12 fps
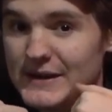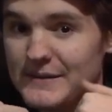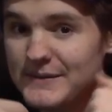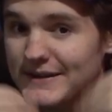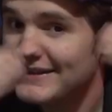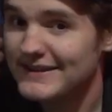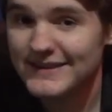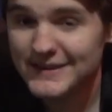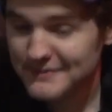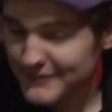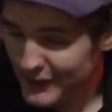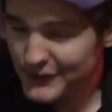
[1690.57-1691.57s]
but the
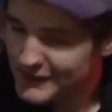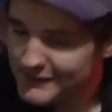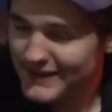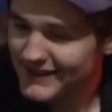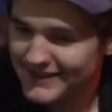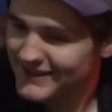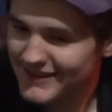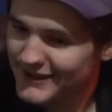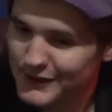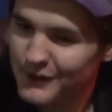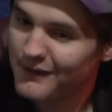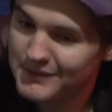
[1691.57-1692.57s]

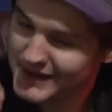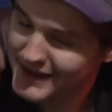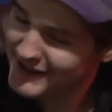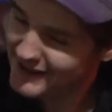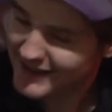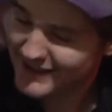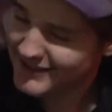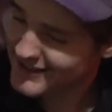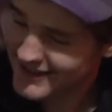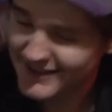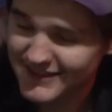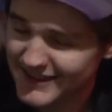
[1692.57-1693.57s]
multi-billion-dollar corporation that is
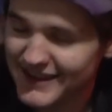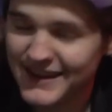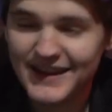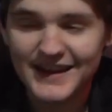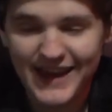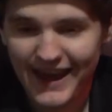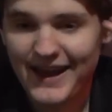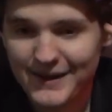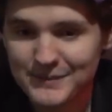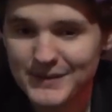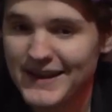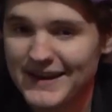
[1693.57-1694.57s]
Disney
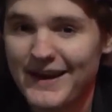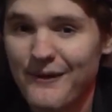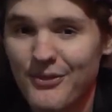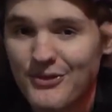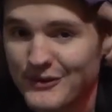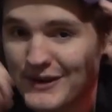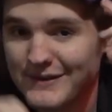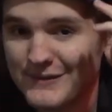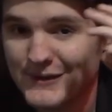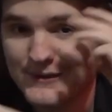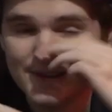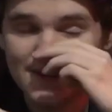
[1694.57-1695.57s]
can't plan out 3
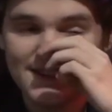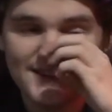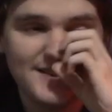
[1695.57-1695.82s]
movies.